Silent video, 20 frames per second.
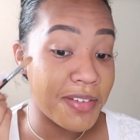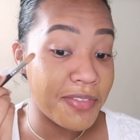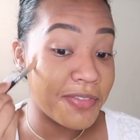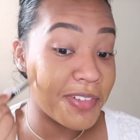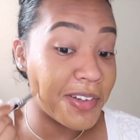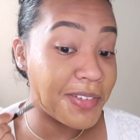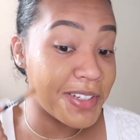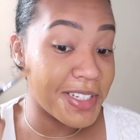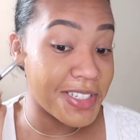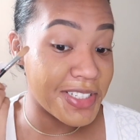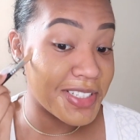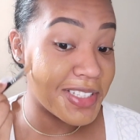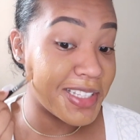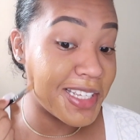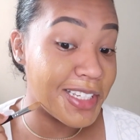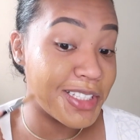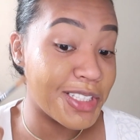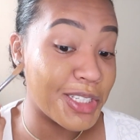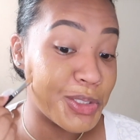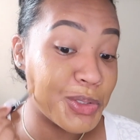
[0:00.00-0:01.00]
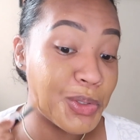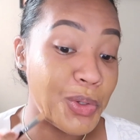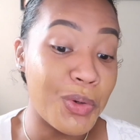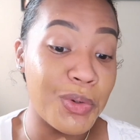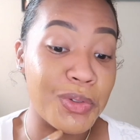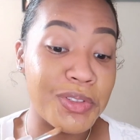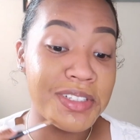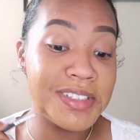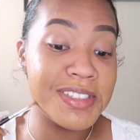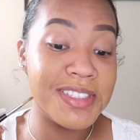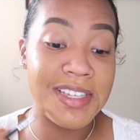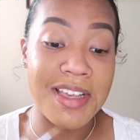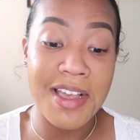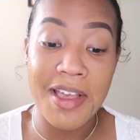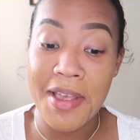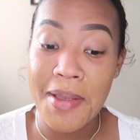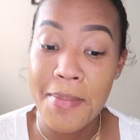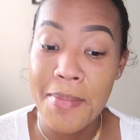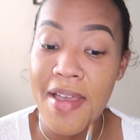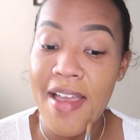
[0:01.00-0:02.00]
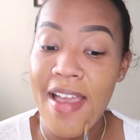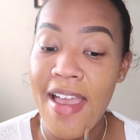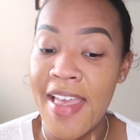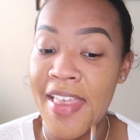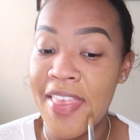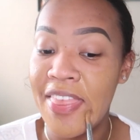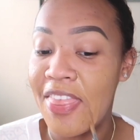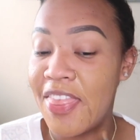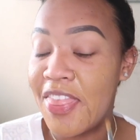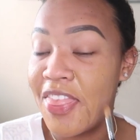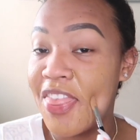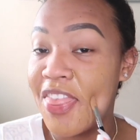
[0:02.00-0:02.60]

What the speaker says: foundation like this all the time and